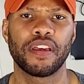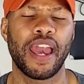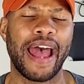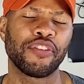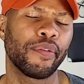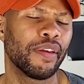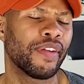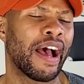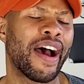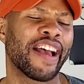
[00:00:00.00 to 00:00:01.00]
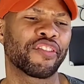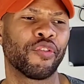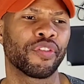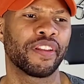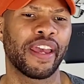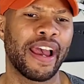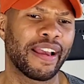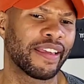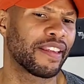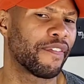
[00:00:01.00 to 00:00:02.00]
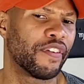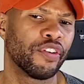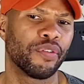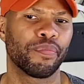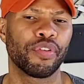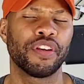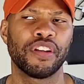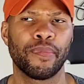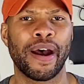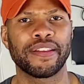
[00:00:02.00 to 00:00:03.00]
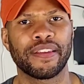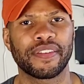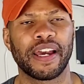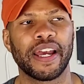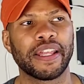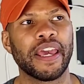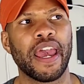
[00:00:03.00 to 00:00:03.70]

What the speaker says: I know I'm giving out high score today. I guess I feel pretty good about this sign.